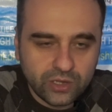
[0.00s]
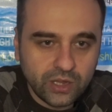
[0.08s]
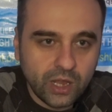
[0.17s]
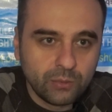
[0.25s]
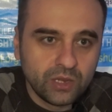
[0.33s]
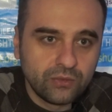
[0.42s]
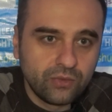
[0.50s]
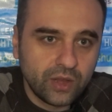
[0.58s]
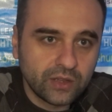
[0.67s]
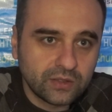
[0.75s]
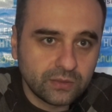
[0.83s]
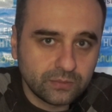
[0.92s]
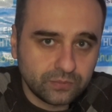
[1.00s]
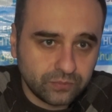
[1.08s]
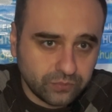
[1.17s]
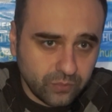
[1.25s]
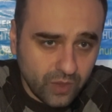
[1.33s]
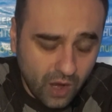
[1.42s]
Emily Feng's
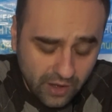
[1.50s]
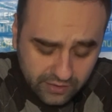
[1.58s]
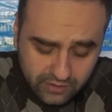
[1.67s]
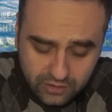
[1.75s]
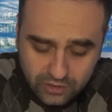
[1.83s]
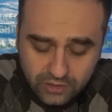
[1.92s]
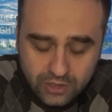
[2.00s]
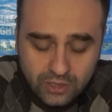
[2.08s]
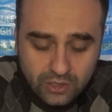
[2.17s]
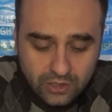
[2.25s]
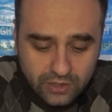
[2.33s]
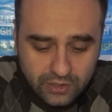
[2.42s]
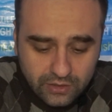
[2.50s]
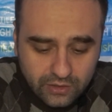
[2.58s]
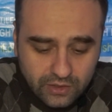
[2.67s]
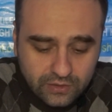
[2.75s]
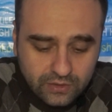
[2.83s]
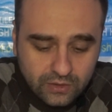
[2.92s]
article.
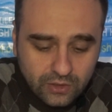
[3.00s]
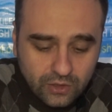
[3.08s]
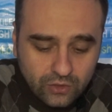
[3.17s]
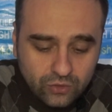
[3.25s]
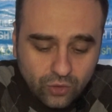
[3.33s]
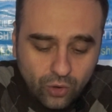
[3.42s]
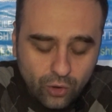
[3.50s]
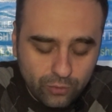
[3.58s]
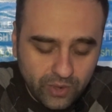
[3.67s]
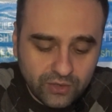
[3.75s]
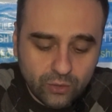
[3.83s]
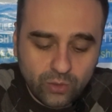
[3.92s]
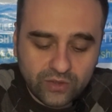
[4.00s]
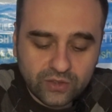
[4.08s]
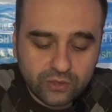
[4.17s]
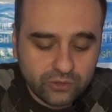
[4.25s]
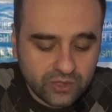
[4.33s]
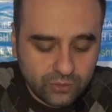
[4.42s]
Indeed, so her mother was
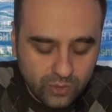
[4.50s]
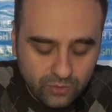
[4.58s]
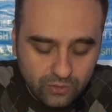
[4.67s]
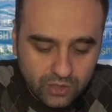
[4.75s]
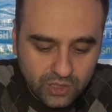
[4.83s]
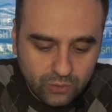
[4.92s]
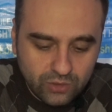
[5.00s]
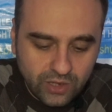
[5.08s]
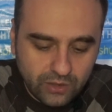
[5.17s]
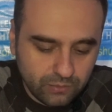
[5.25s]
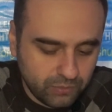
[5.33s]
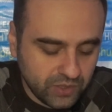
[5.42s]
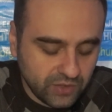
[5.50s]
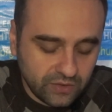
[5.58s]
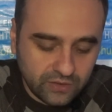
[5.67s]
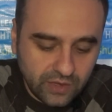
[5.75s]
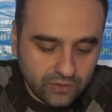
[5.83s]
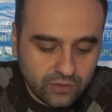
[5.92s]
given a
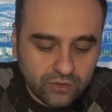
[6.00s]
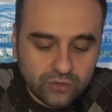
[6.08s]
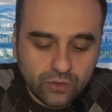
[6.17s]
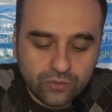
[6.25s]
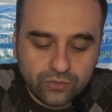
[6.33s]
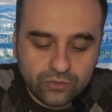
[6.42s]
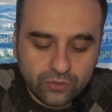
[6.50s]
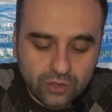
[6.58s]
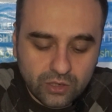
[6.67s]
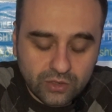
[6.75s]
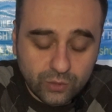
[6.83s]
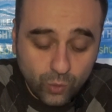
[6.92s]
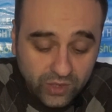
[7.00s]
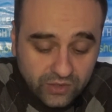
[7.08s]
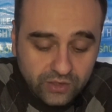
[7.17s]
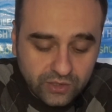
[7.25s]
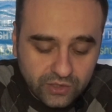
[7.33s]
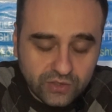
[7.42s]
prison sentence of
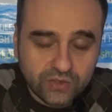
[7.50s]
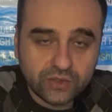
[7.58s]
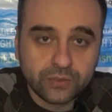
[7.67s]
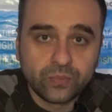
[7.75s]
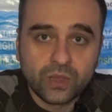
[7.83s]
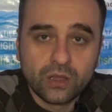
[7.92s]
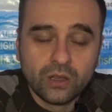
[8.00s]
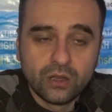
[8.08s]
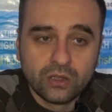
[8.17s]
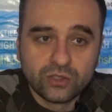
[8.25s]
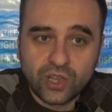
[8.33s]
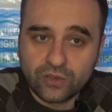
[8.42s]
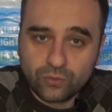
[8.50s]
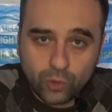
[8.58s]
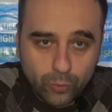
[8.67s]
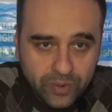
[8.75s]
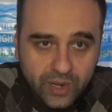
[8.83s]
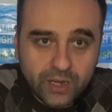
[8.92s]
20 years just
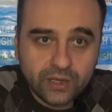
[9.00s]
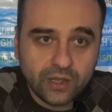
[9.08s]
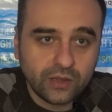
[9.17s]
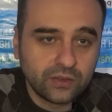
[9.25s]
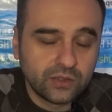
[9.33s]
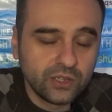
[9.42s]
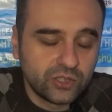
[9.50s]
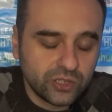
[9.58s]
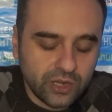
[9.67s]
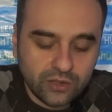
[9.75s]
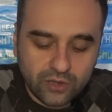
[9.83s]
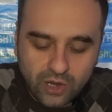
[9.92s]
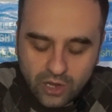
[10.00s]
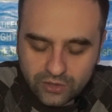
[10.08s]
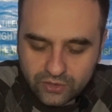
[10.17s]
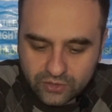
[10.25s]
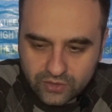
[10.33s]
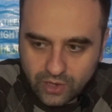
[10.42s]
for praying and teaching
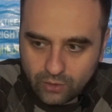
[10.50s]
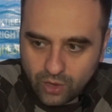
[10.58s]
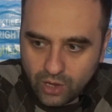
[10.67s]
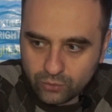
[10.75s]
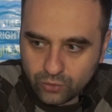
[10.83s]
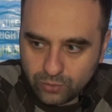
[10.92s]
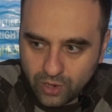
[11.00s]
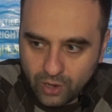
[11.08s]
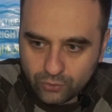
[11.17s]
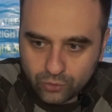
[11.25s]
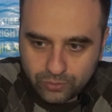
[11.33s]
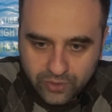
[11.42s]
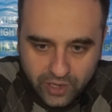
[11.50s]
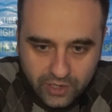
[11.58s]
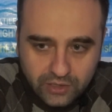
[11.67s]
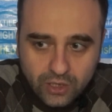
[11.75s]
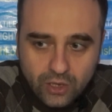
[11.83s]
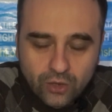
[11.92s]
others how to pray.